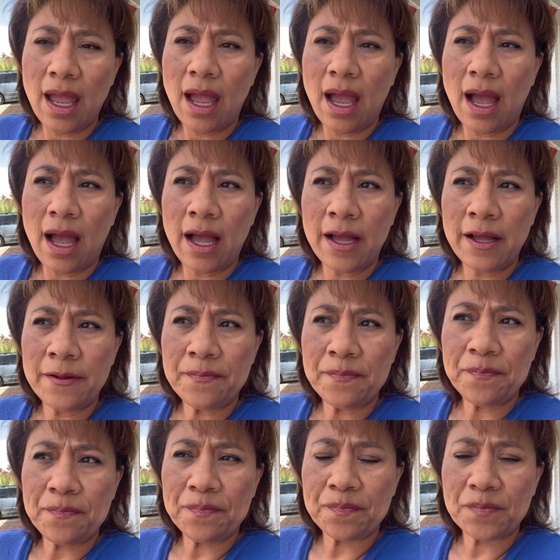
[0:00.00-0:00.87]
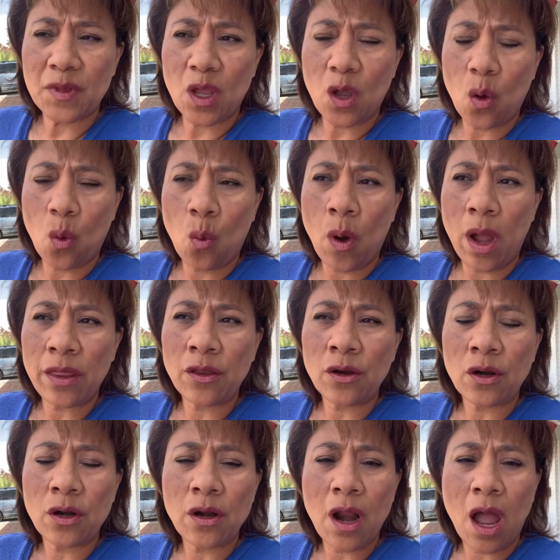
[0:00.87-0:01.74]

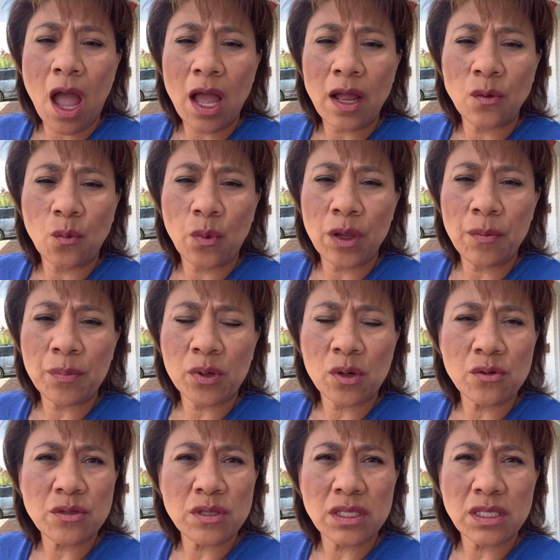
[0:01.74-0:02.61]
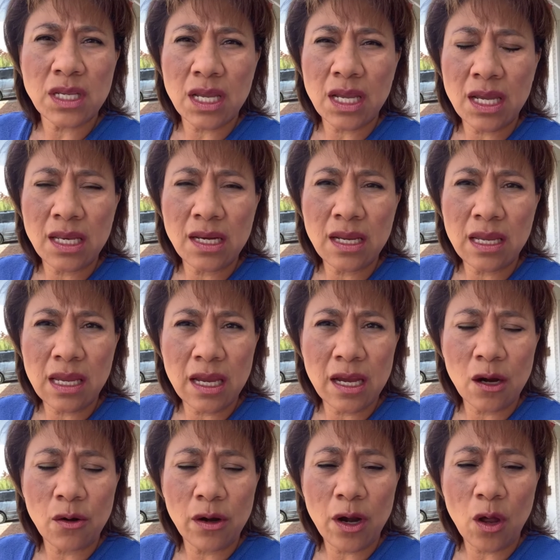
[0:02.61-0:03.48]
Whether or not we proceed
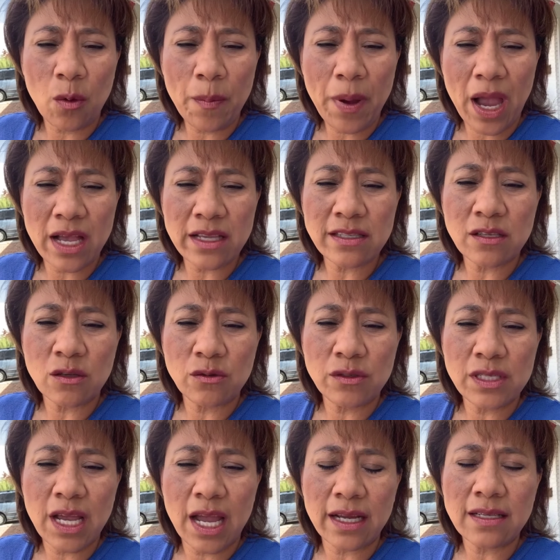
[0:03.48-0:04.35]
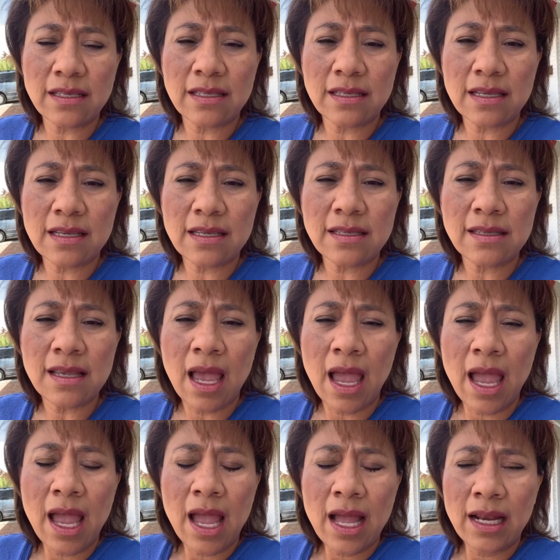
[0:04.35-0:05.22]
here in El Paso, Texas,
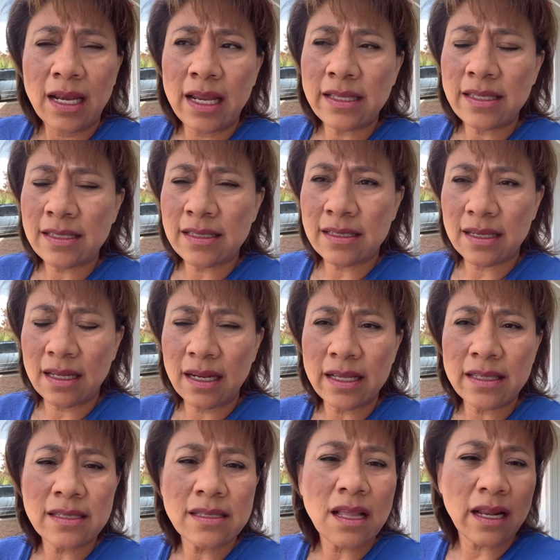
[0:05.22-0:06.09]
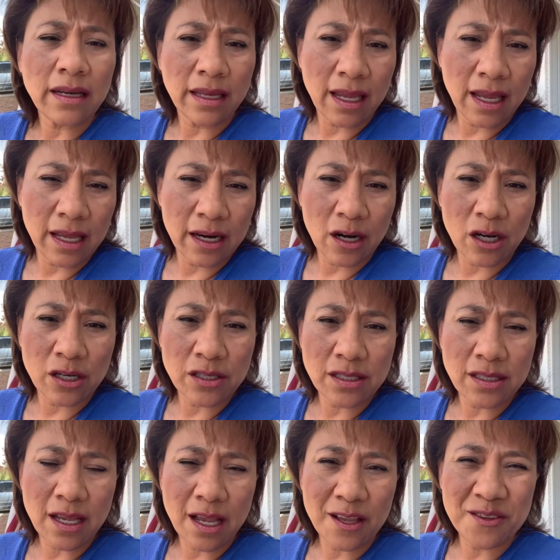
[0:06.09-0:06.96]
let's not kid
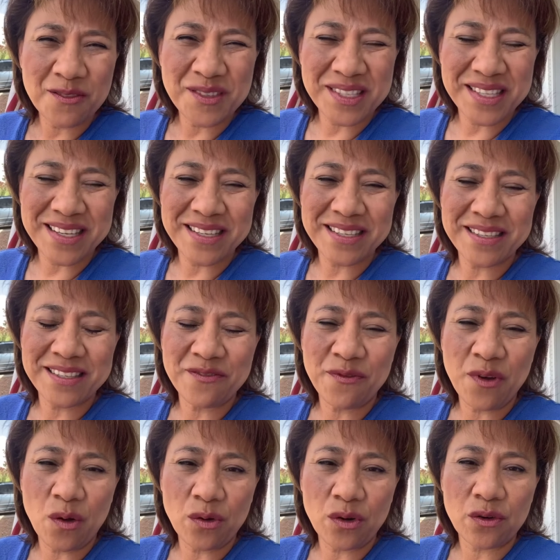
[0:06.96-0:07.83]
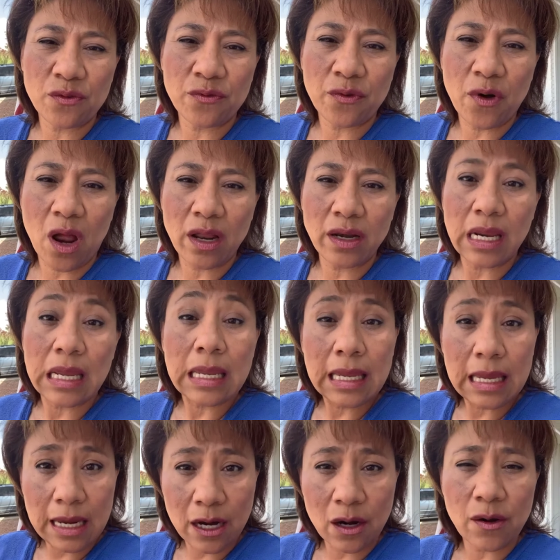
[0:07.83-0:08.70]
ourselves. This voter fraud
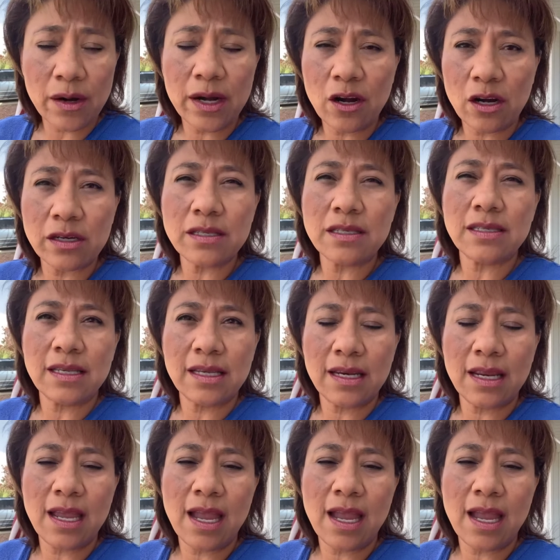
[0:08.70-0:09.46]
here in our city